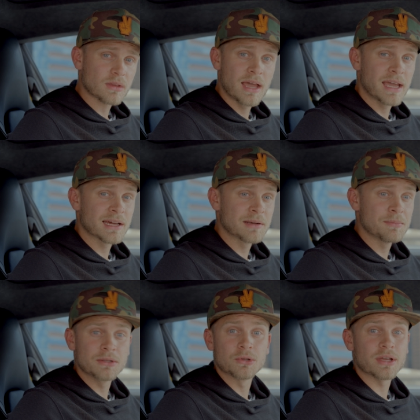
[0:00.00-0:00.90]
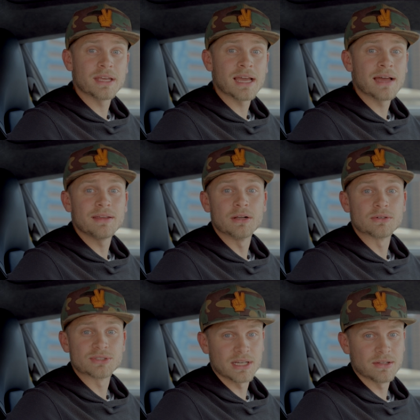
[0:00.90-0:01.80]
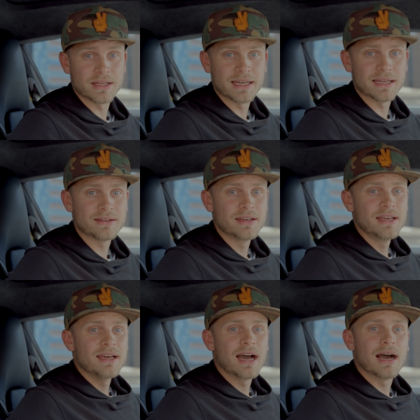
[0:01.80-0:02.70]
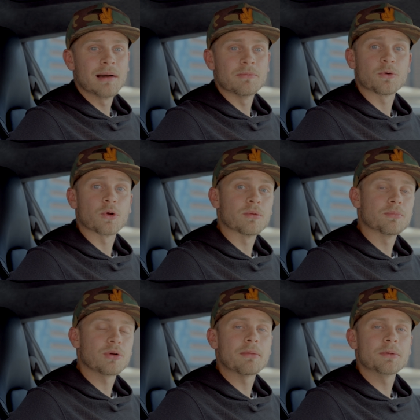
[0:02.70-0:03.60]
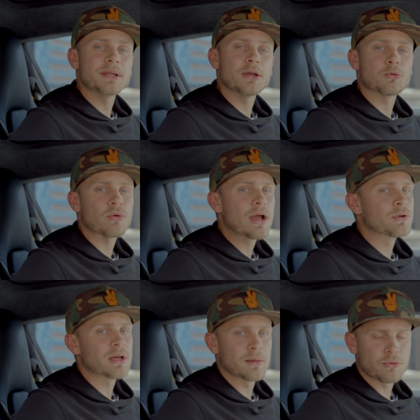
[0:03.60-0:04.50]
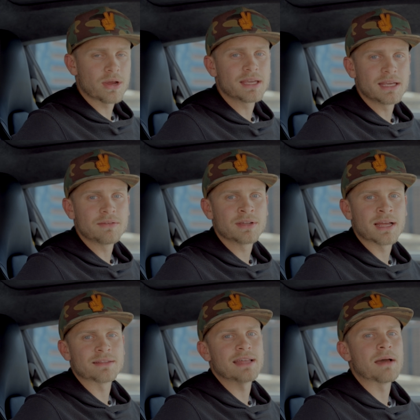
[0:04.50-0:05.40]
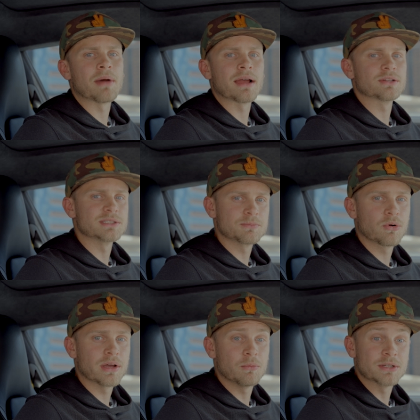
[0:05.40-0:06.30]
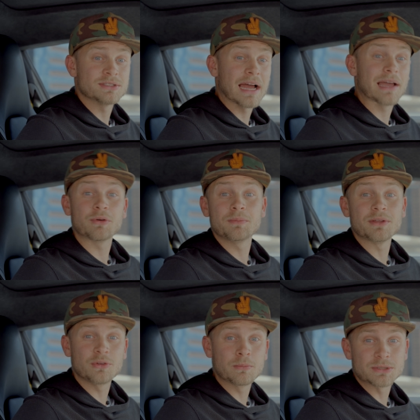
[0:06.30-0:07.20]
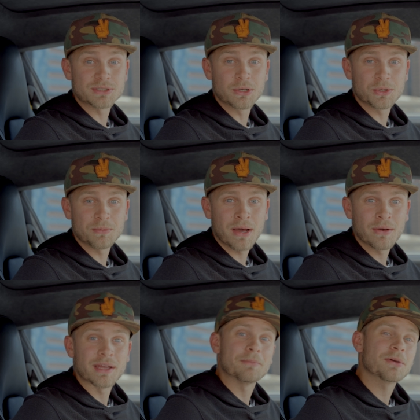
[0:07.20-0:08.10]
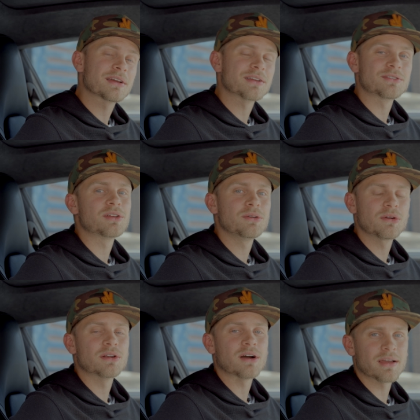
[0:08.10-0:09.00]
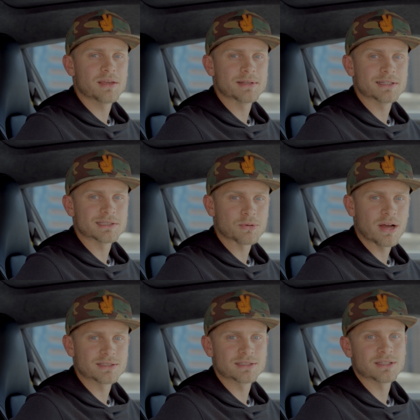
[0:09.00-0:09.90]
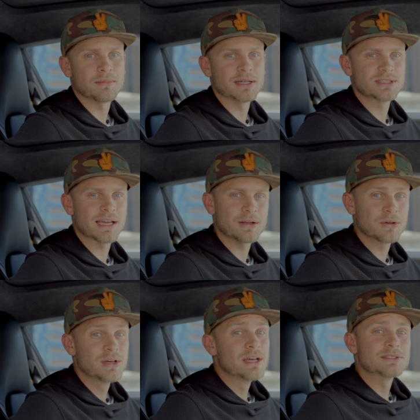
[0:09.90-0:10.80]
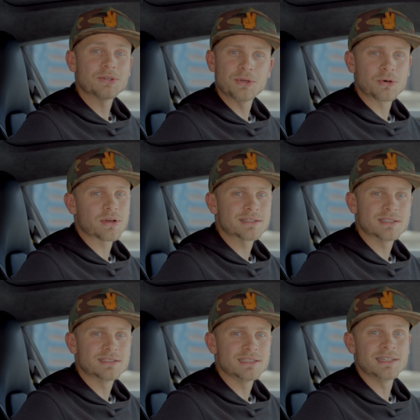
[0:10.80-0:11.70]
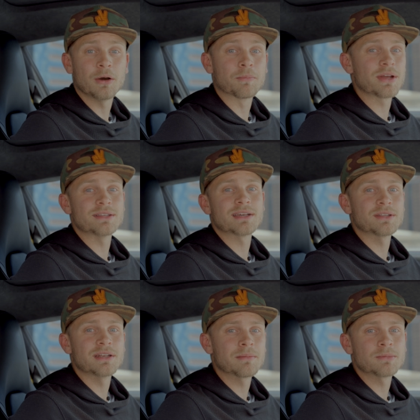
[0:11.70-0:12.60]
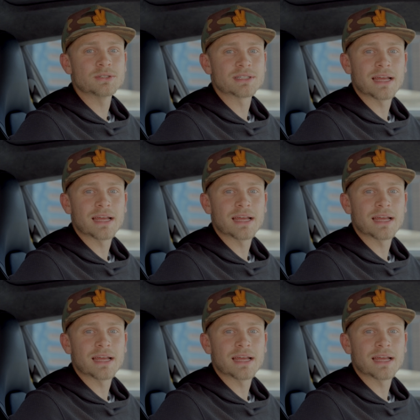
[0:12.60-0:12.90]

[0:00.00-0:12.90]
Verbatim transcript: and be looking at, you know, selling it for probably around a break even at that mileage point, which I would be super stoked about. And I'm gonna continue to document this process on my channel. So you'll get to see, I'll break down the numbers